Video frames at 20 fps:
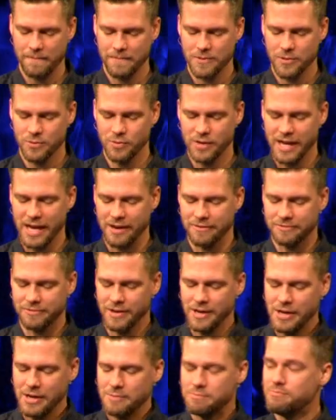We have
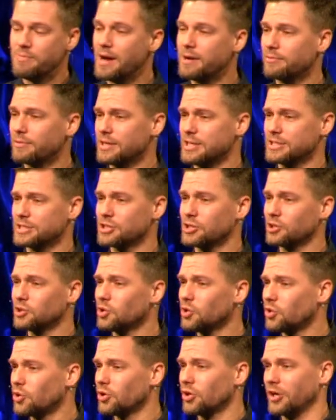memories
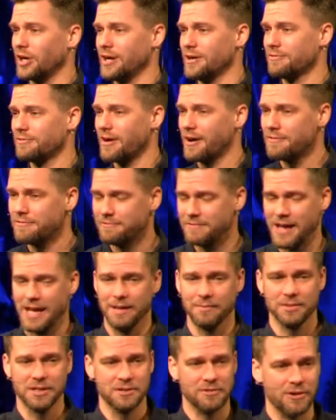galore of our
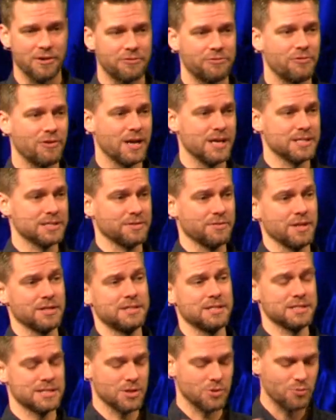family, of our friends, of the
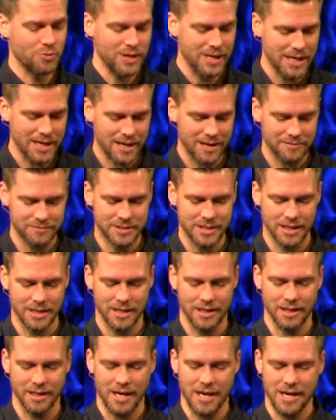things that we have done
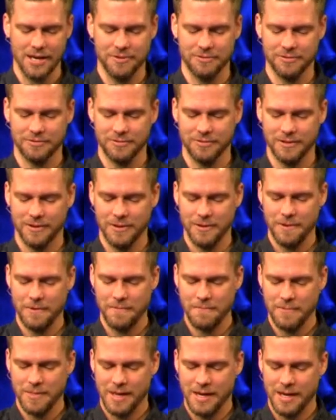in life,
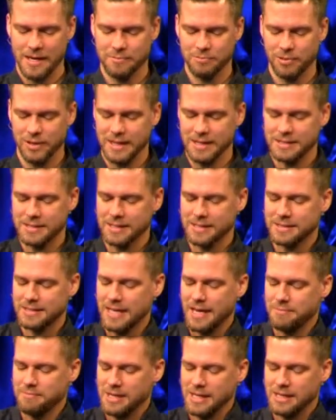and places
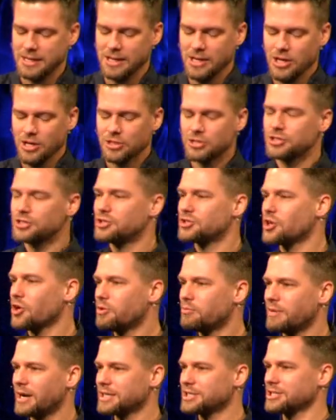that mean so
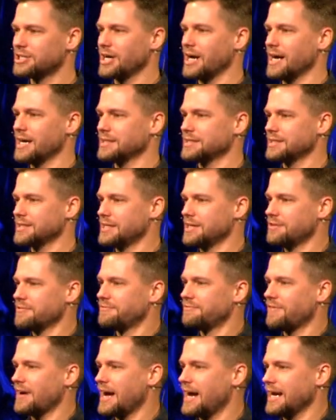much to us, and they
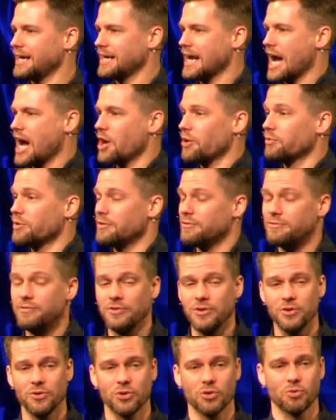define how we
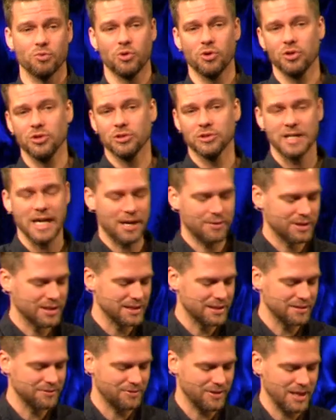view the world and how we
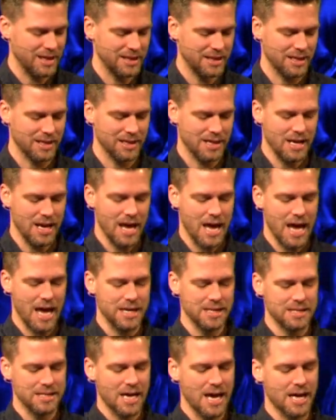live in it,
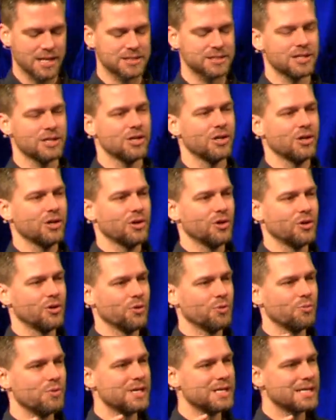and yet
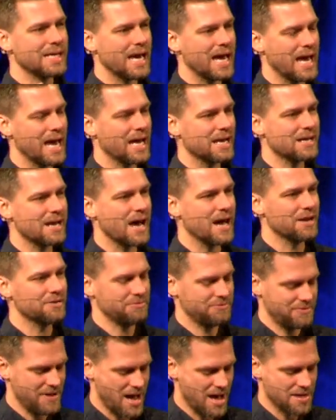we cannot
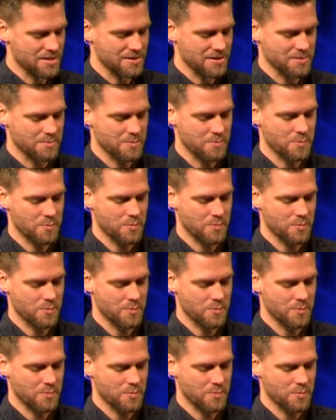fathom